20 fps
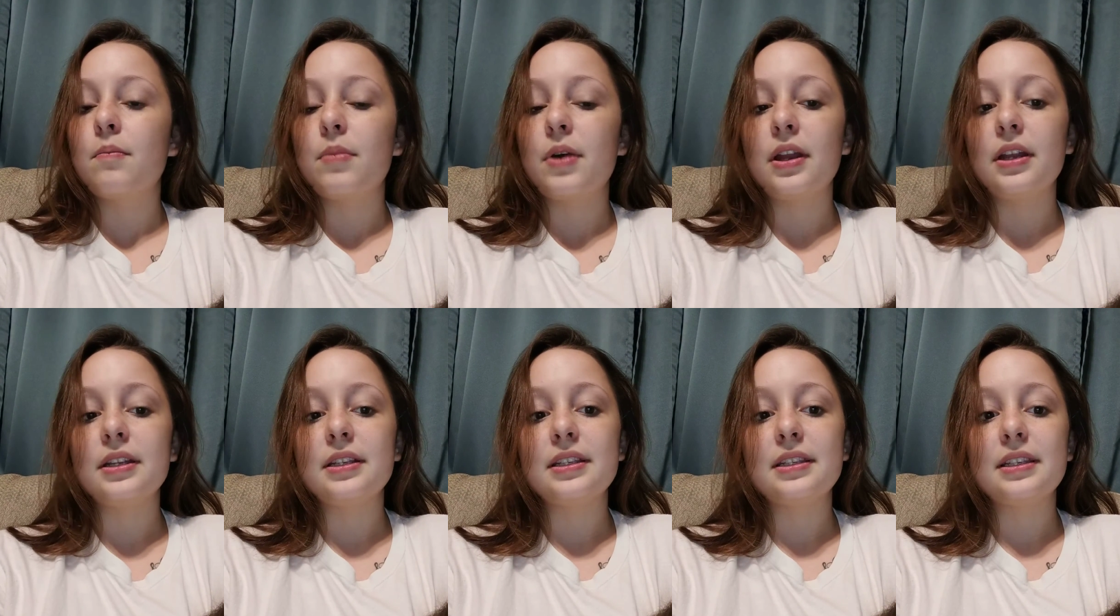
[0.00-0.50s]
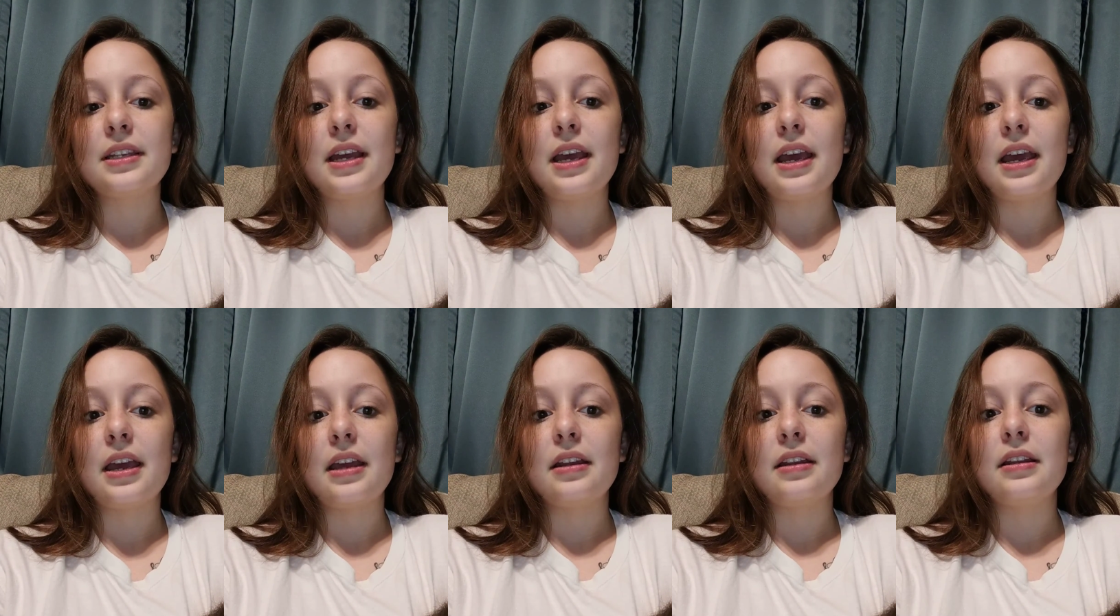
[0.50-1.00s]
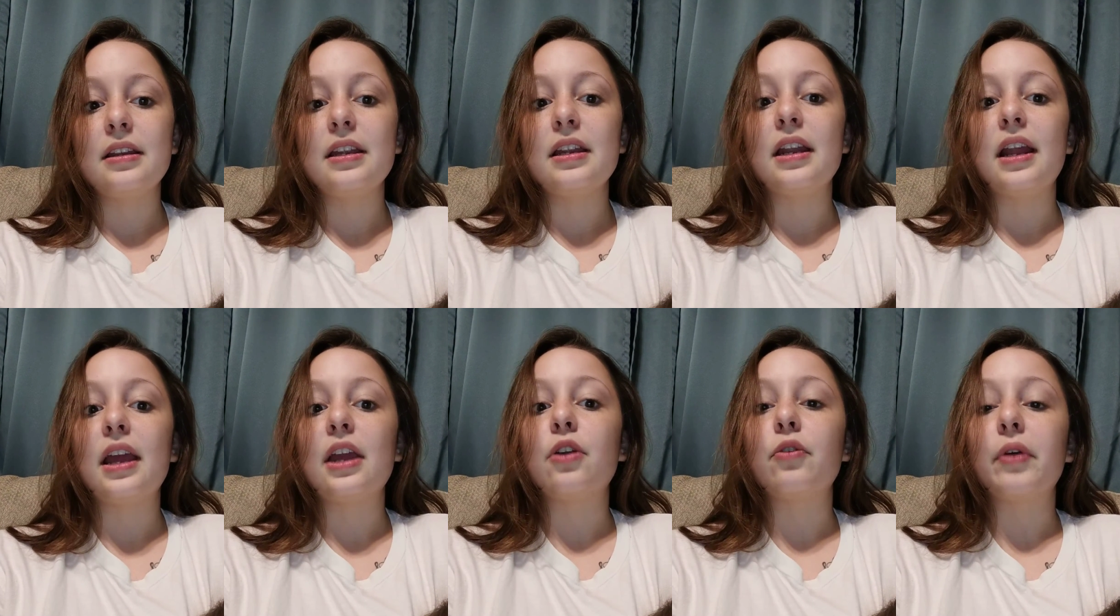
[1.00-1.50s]
but instead
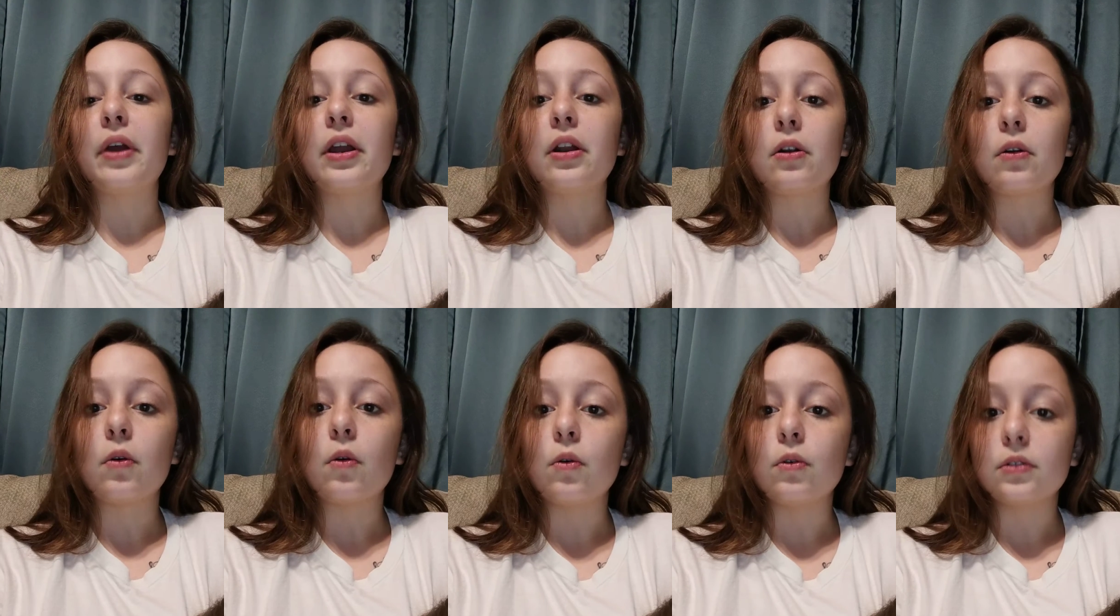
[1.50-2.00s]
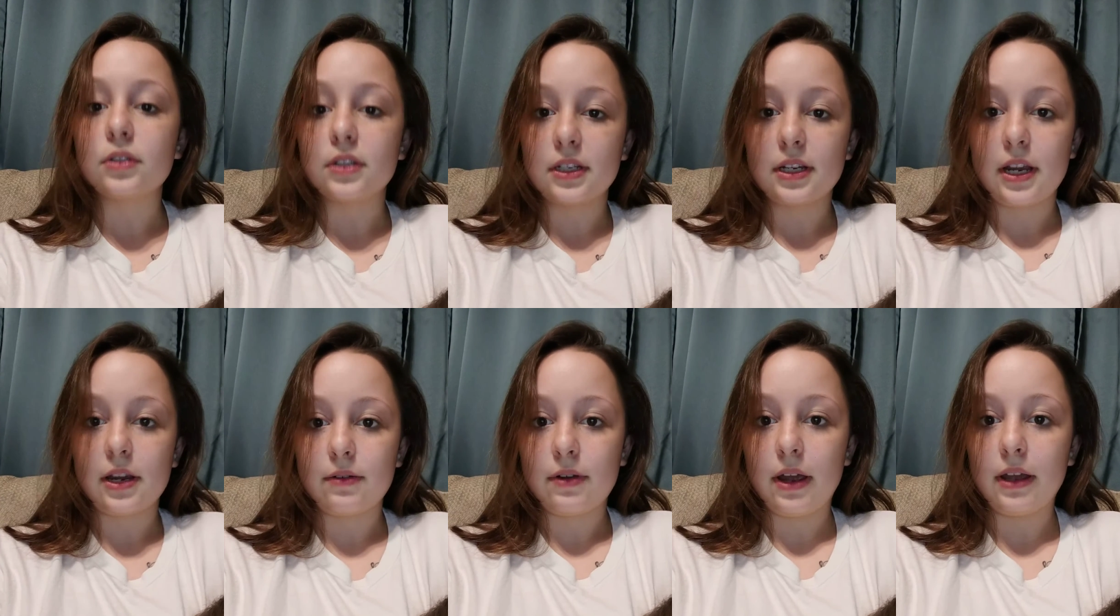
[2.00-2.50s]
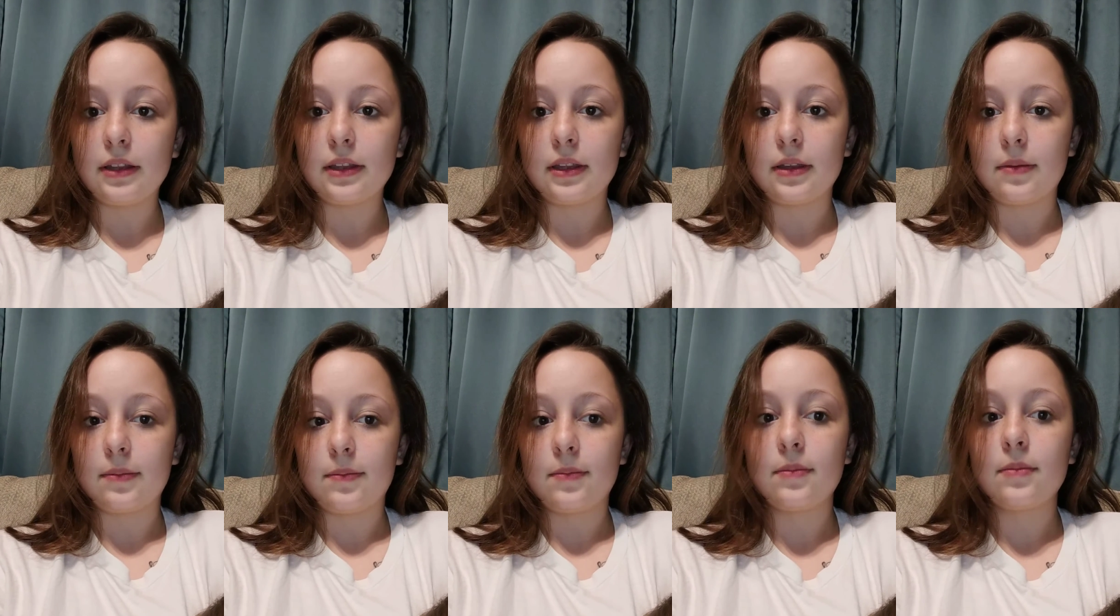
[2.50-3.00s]
need a greater whole to direct
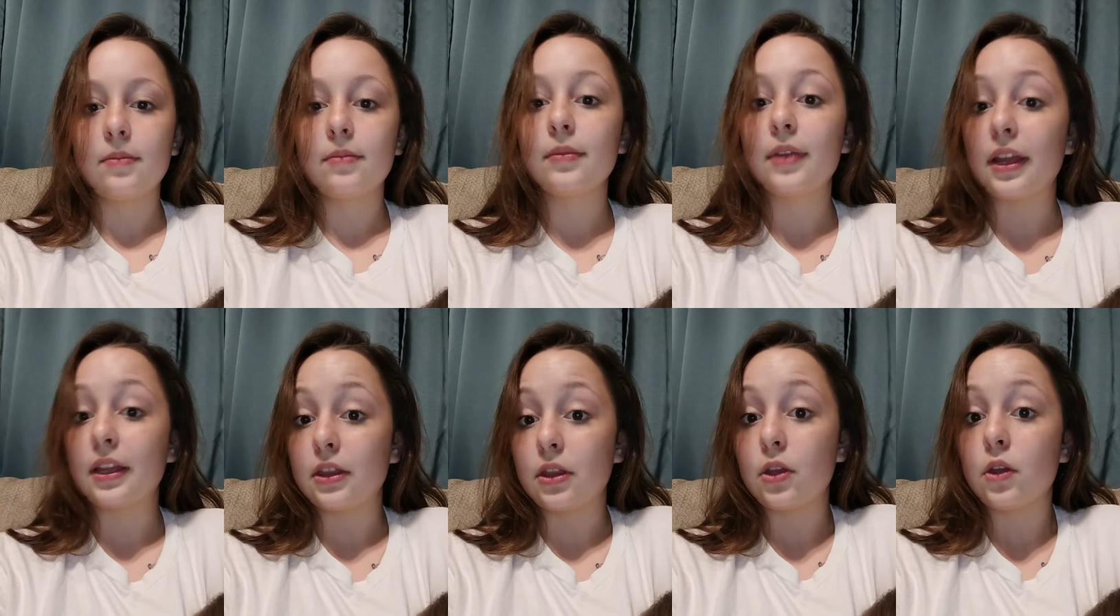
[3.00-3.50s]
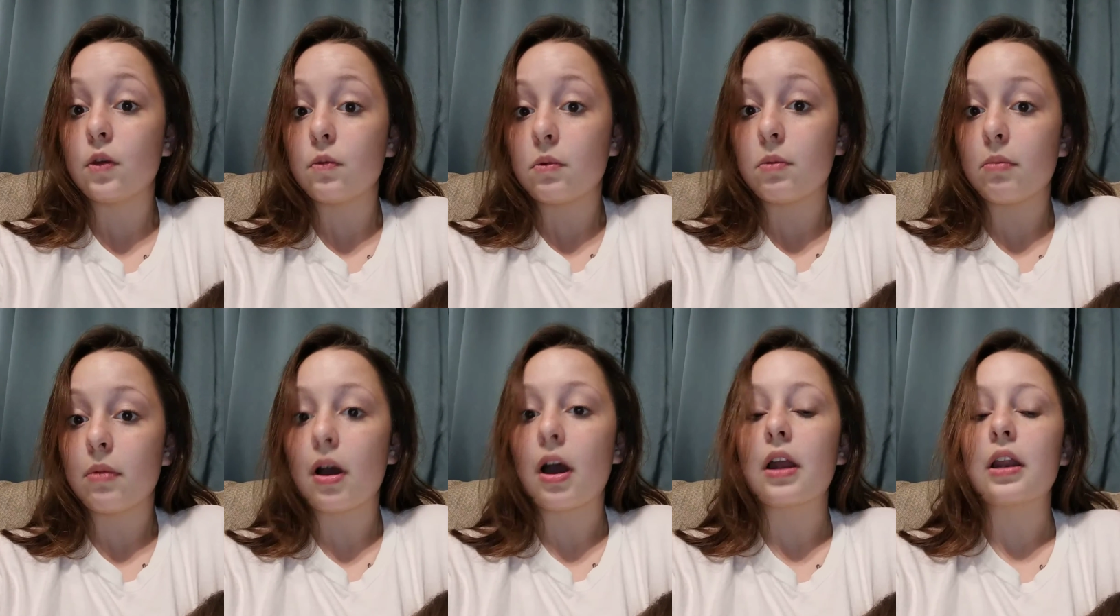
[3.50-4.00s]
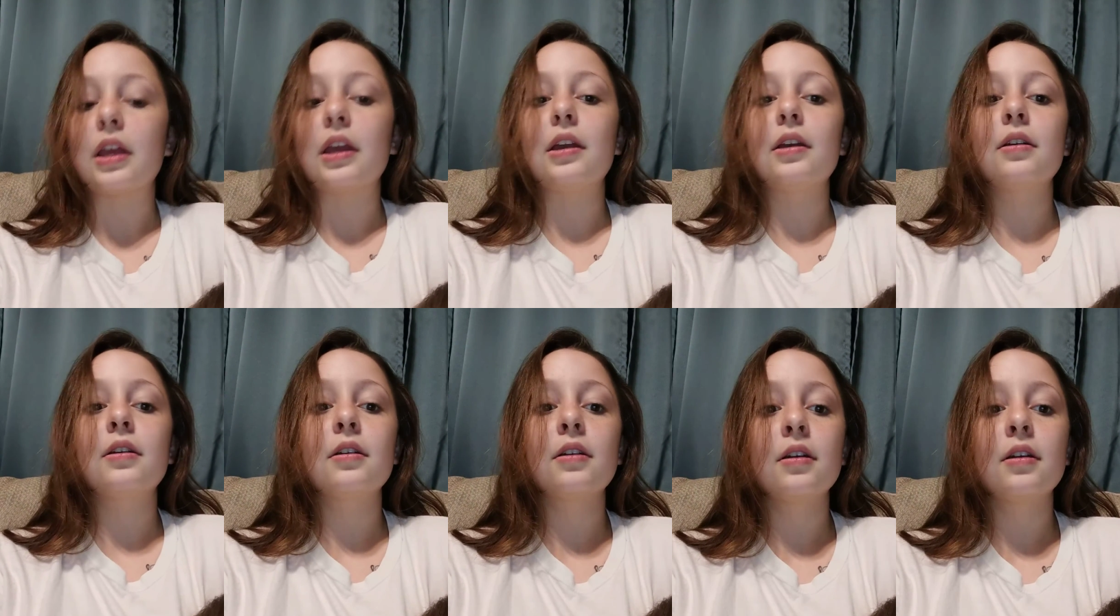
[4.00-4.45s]
them, like the human body.